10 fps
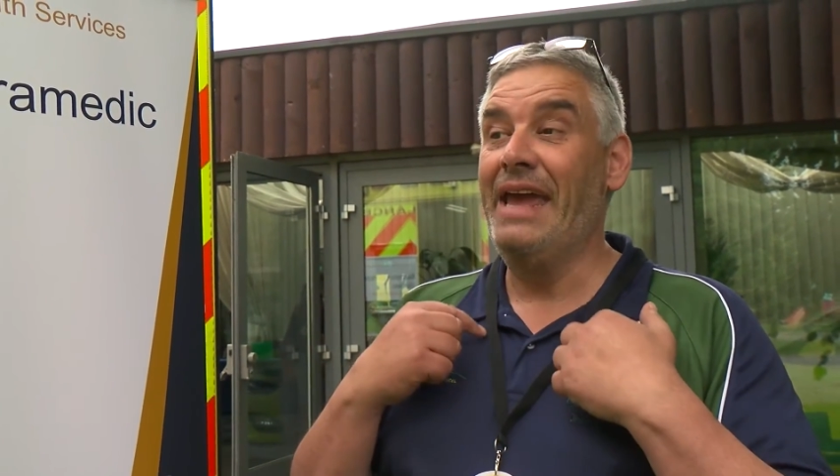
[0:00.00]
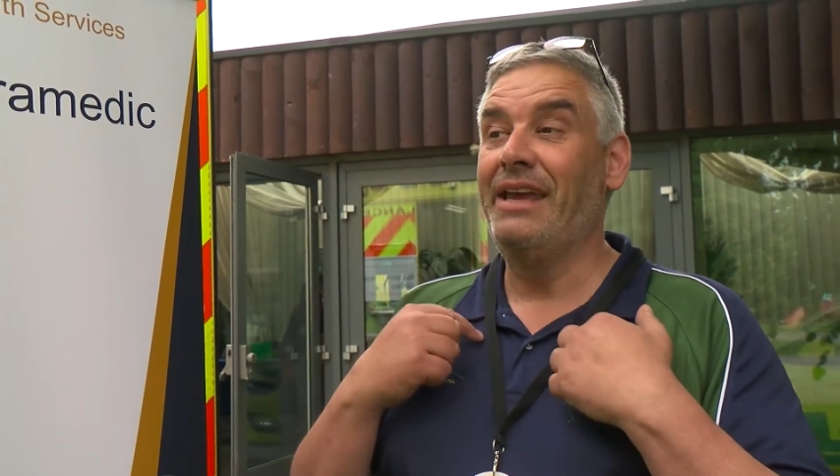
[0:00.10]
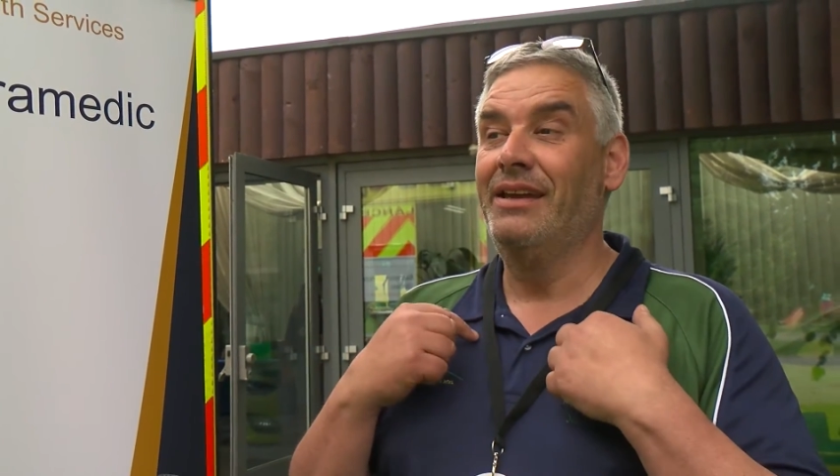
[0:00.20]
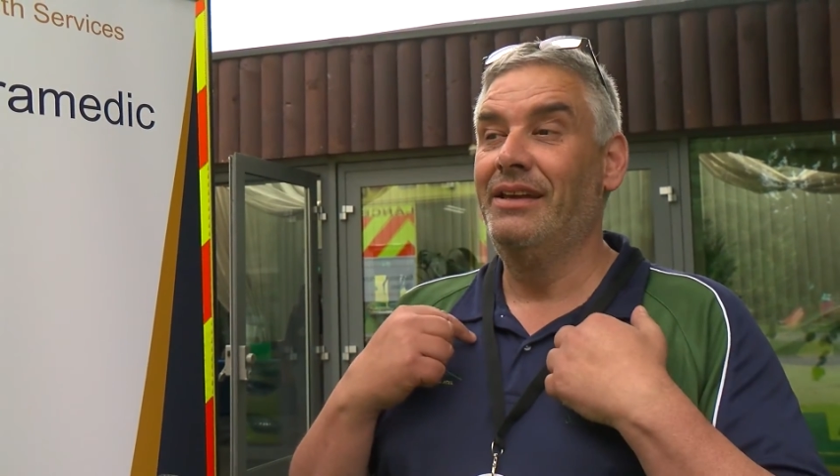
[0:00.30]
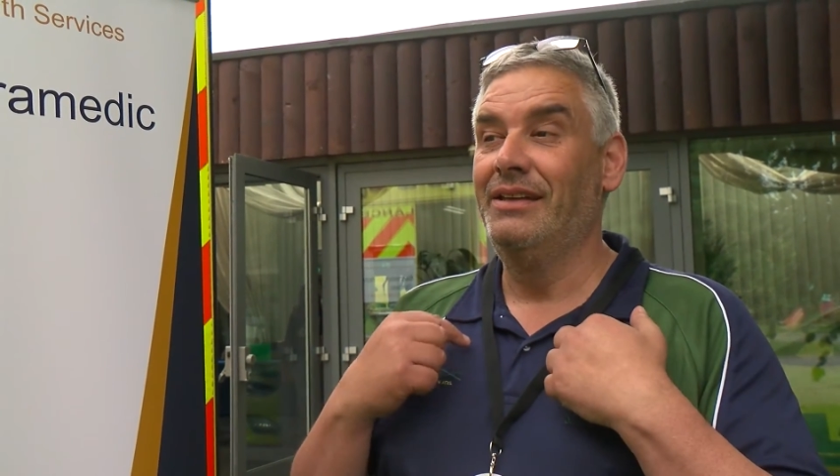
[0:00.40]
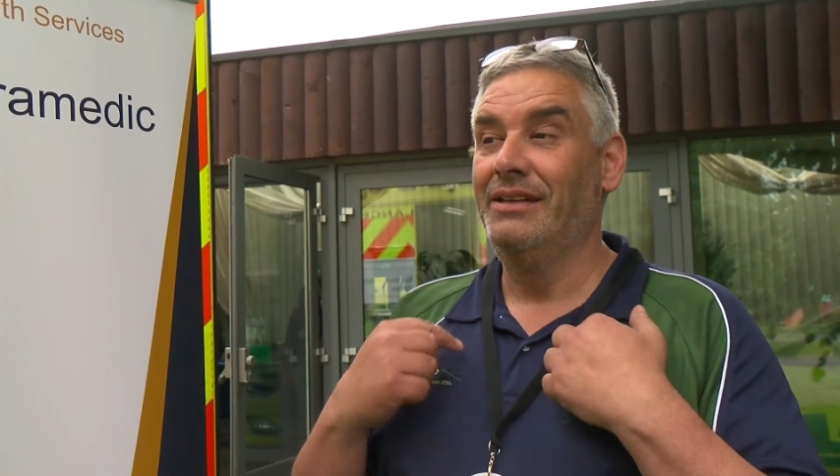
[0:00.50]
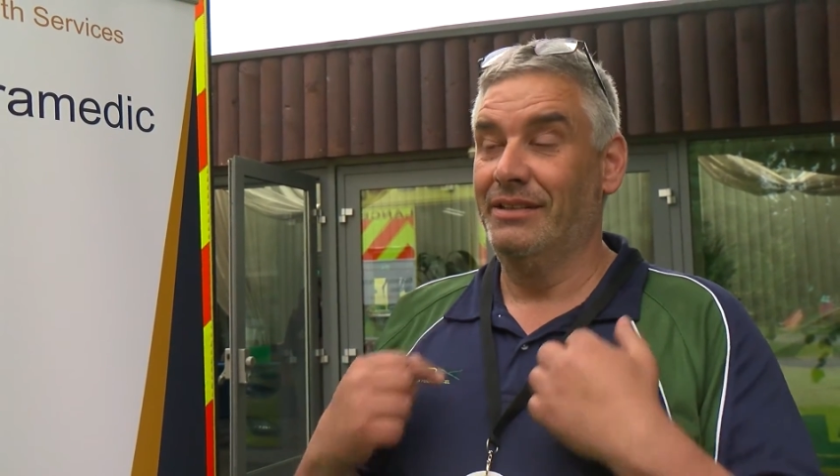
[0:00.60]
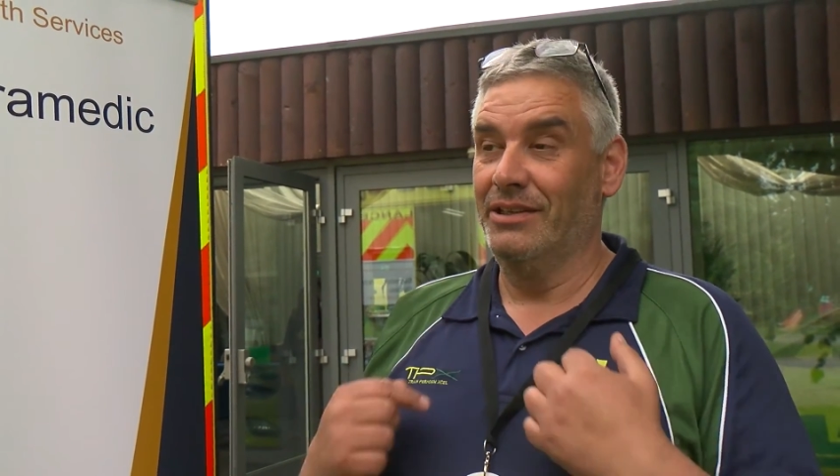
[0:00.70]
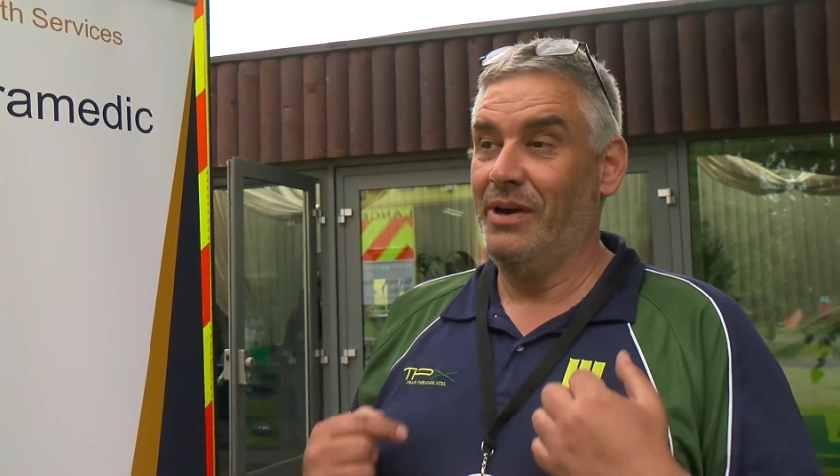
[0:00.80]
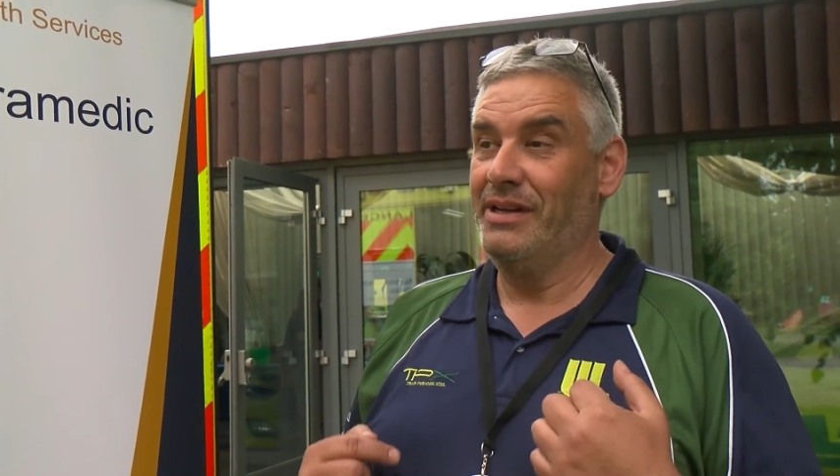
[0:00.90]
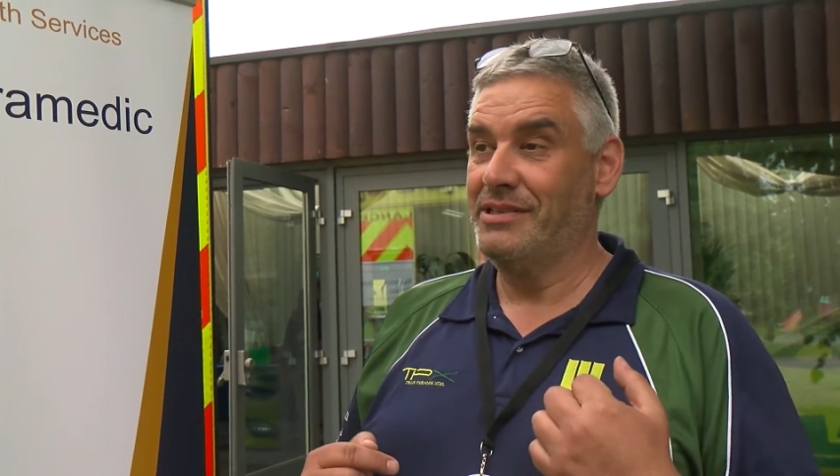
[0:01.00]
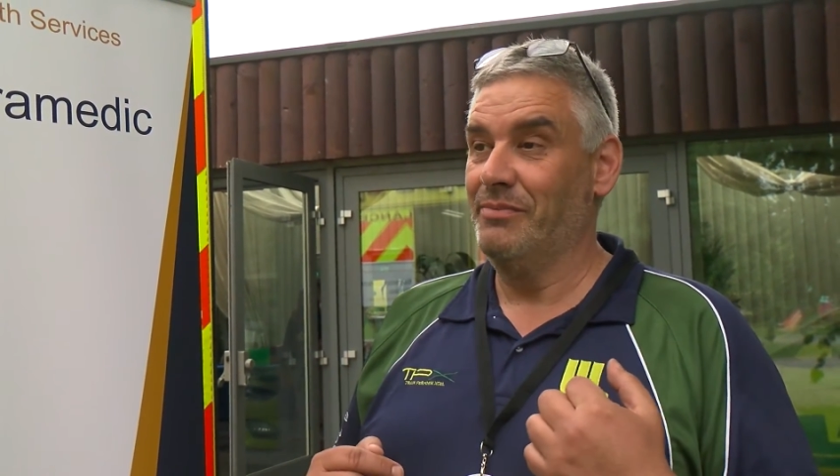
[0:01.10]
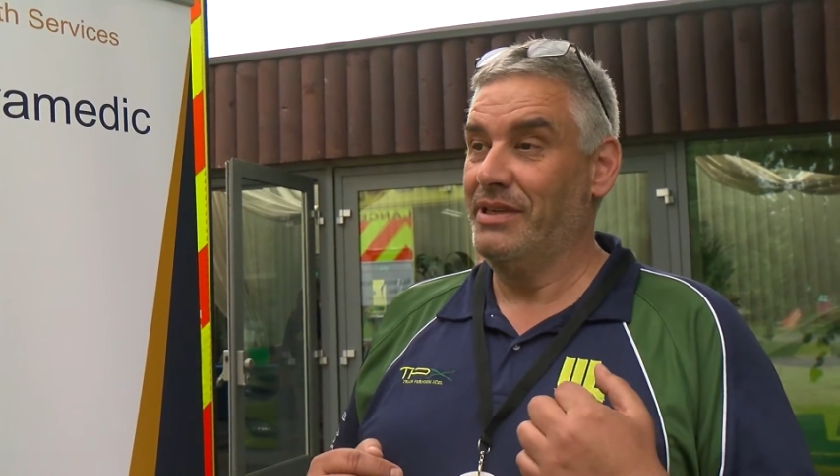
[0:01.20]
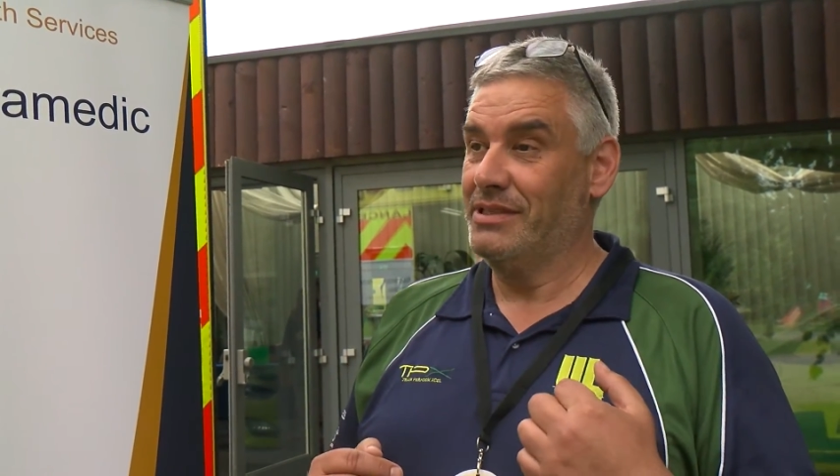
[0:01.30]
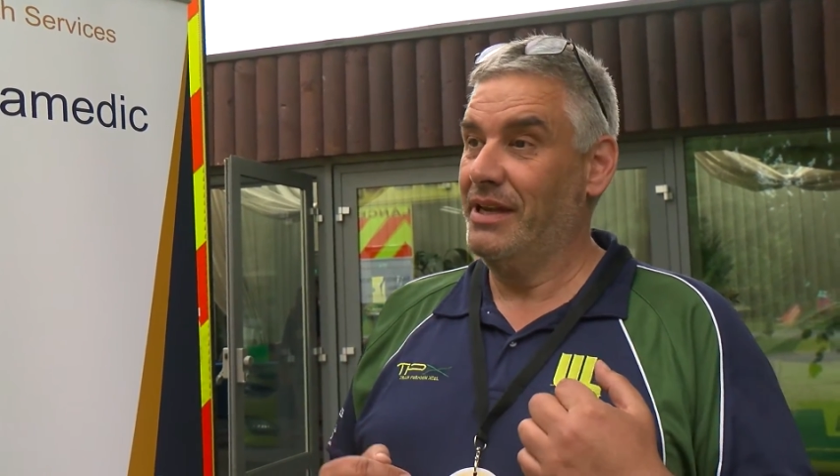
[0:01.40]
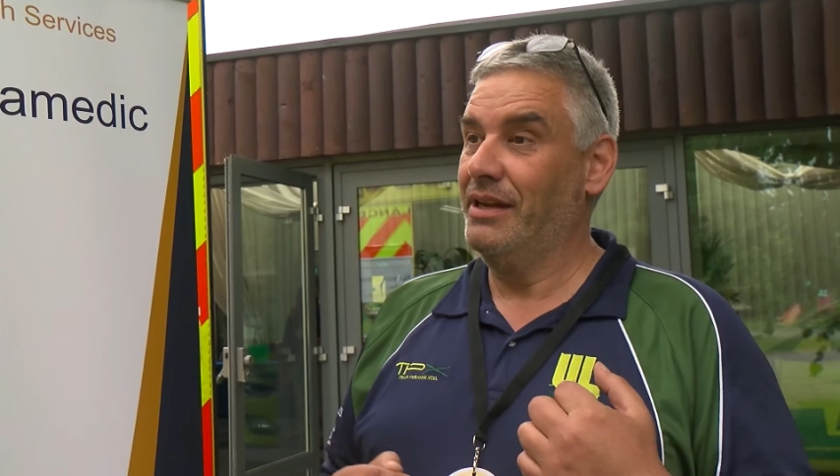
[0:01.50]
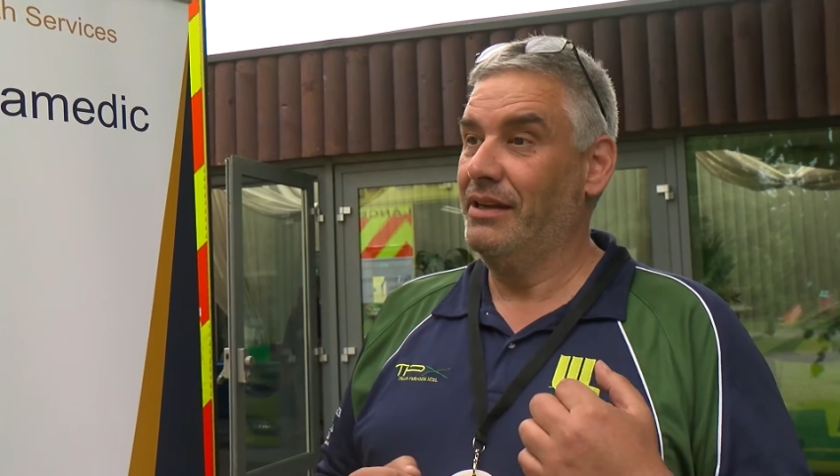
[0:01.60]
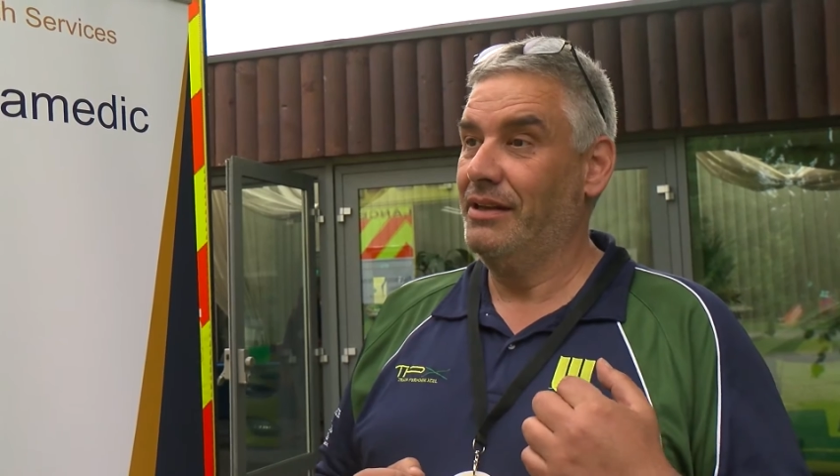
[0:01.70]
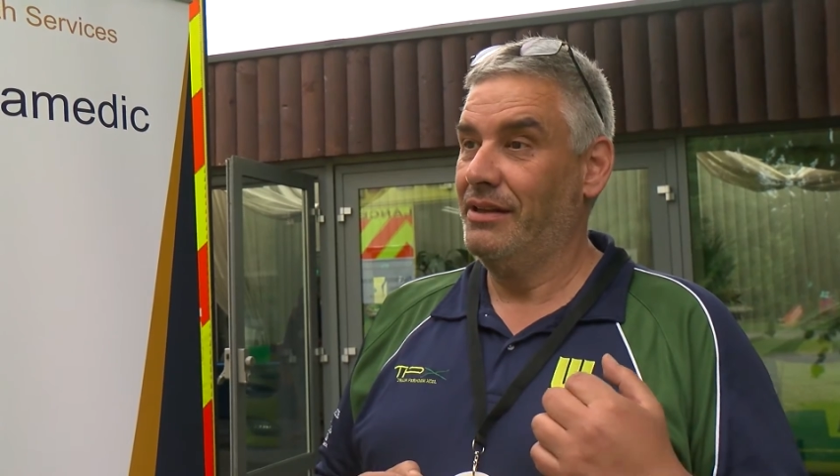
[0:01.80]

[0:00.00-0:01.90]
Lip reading: neck than quite simply saying,